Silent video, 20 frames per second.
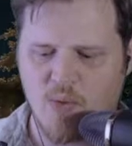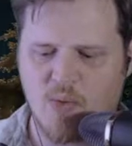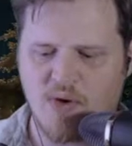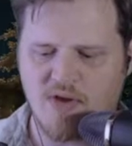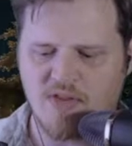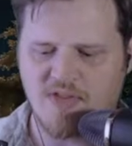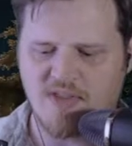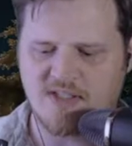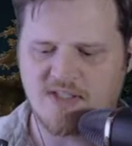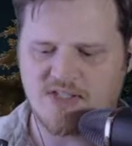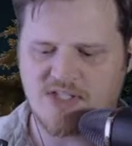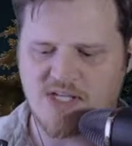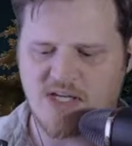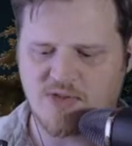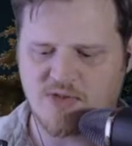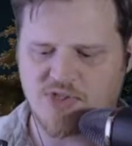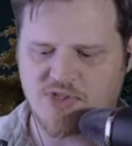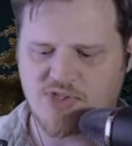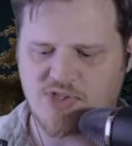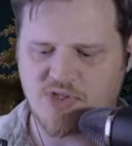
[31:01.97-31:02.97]
One of the things he
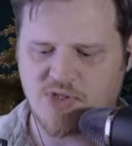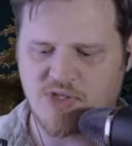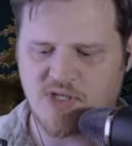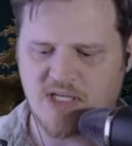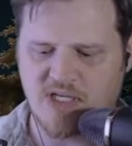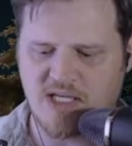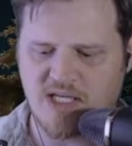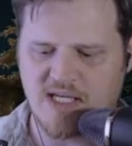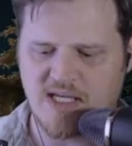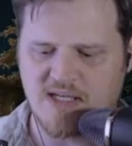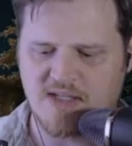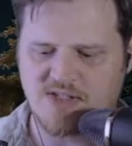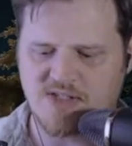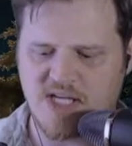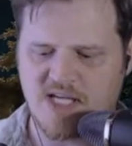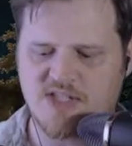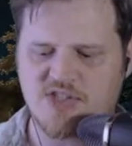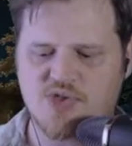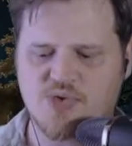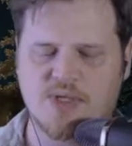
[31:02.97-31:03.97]
understood is
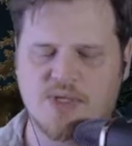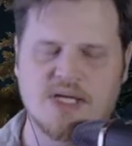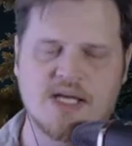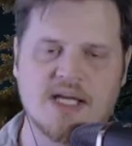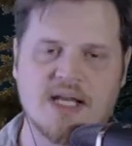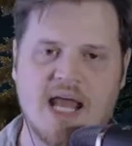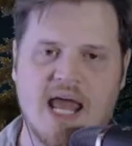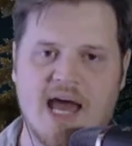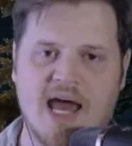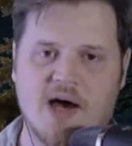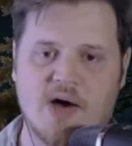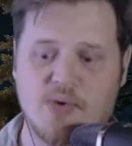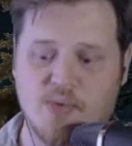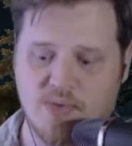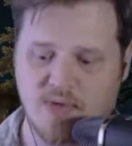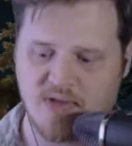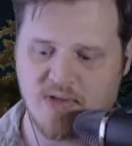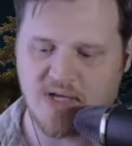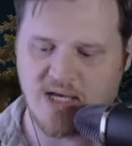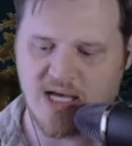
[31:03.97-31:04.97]
history and
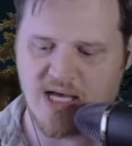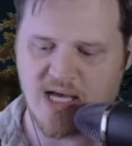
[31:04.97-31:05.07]
how,